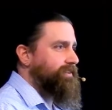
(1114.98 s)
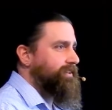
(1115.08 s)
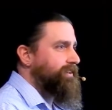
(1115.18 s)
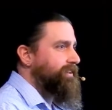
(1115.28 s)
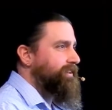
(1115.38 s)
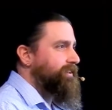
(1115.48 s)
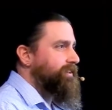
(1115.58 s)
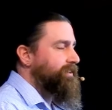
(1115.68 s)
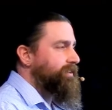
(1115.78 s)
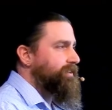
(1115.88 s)

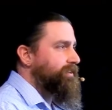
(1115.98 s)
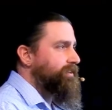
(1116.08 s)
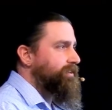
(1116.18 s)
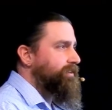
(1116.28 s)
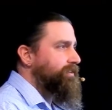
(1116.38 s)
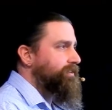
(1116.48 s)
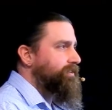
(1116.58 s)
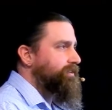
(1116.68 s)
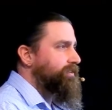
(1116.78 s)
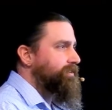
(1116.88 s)

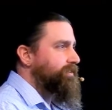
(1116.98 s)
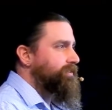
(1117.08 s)
Nobody speaks.